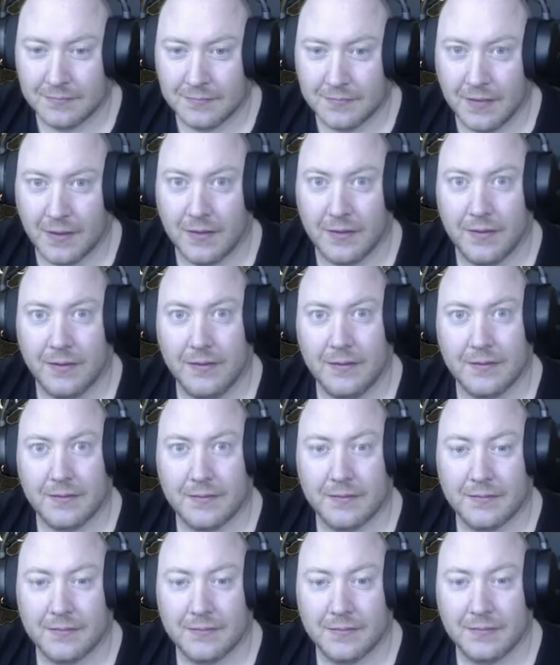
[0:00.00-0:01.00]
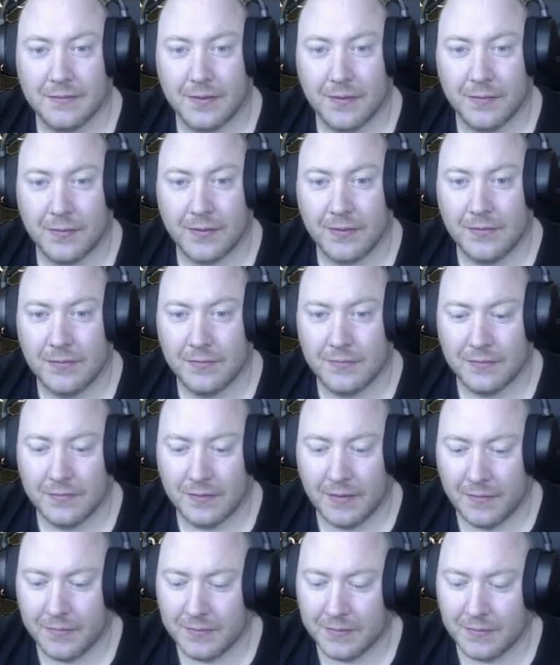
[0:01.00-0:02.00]
All right. There we go.
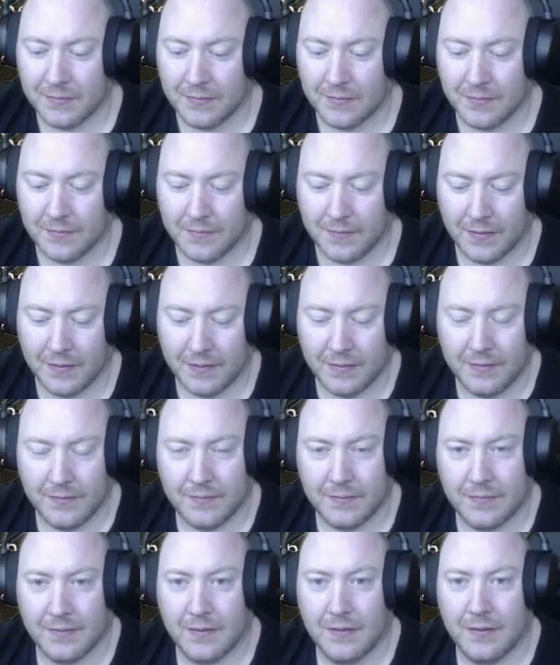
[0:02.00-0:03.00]
Episode 5.